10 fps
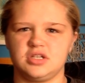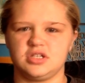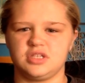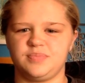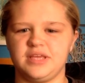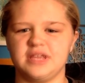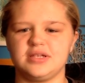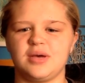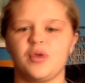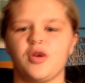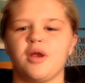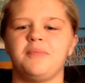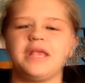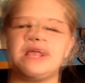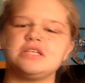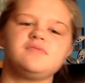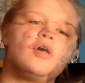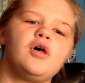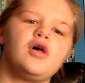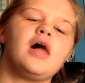Just be in somewhere
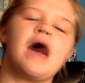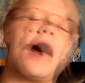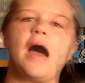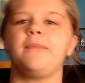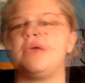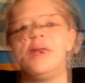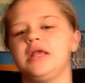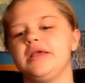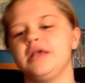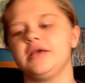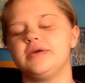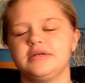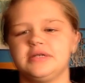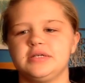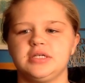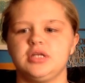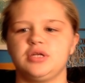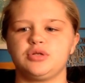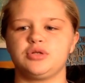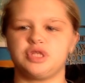peaceful, happy,
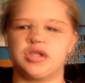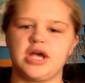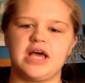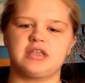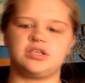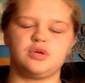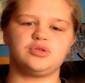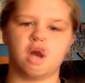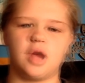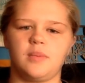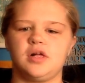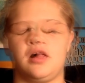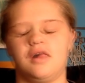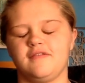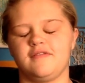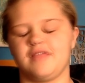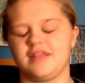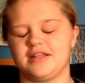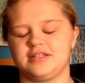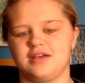no stress, no drama, all of
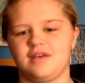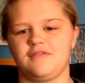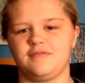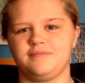that stuff.